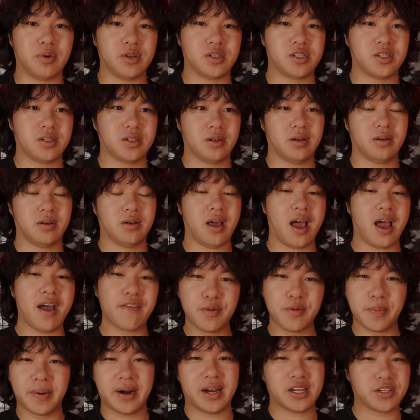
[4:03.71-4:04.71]
which
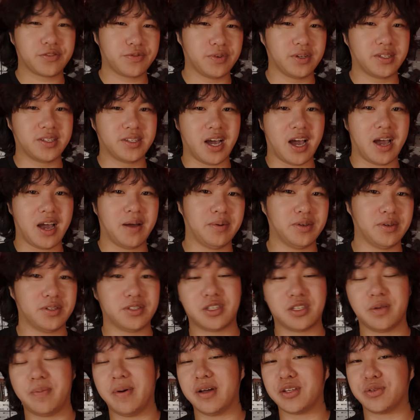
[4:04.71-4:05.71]
everybody has free time, it
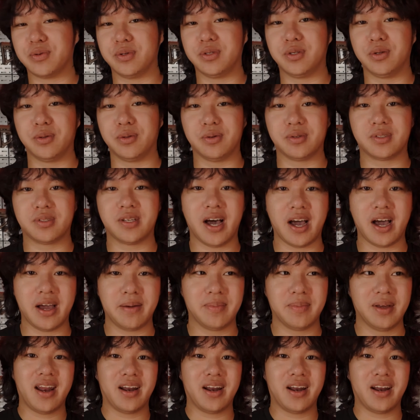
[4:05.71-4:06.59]
just depends what you do through time,